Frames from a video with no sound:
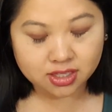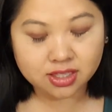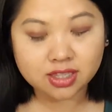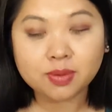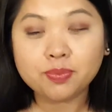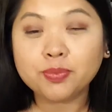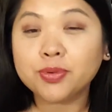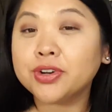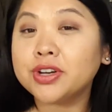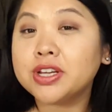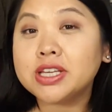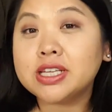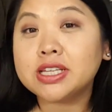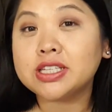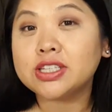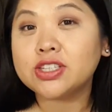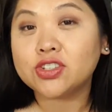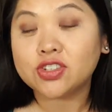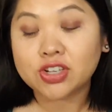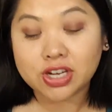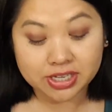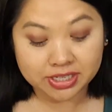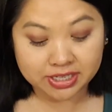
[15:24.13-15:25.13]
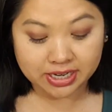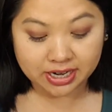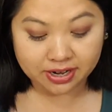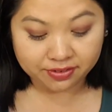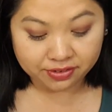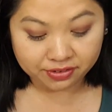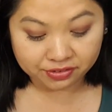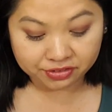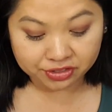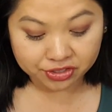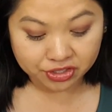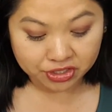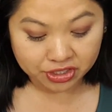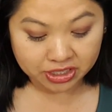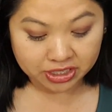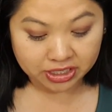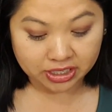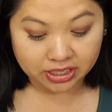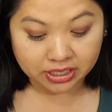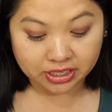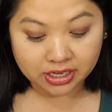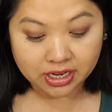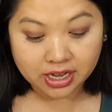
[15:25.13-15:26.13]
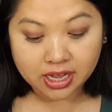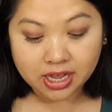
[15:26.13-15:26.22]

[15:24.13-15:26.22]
the prettiest dress that I've ever seen